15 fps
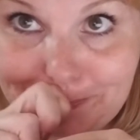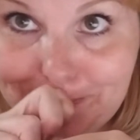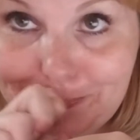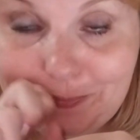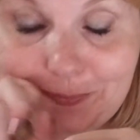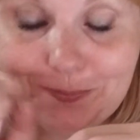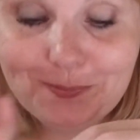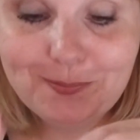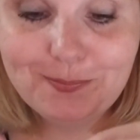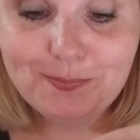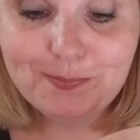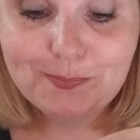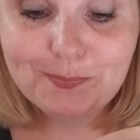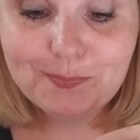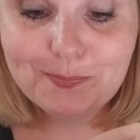
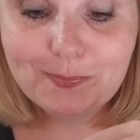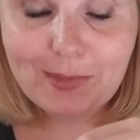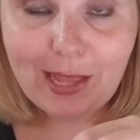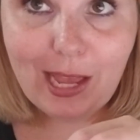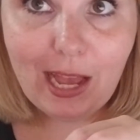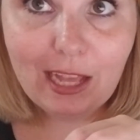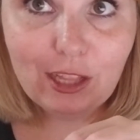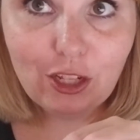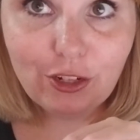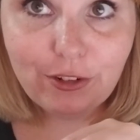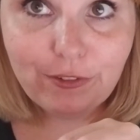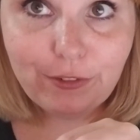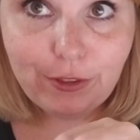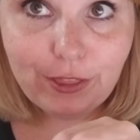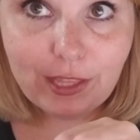I learned
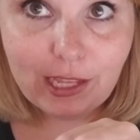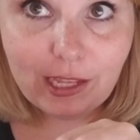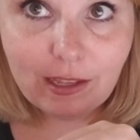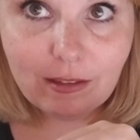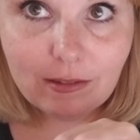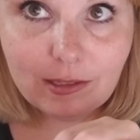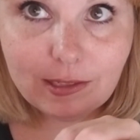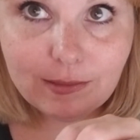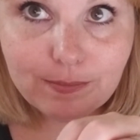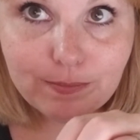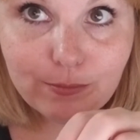a few things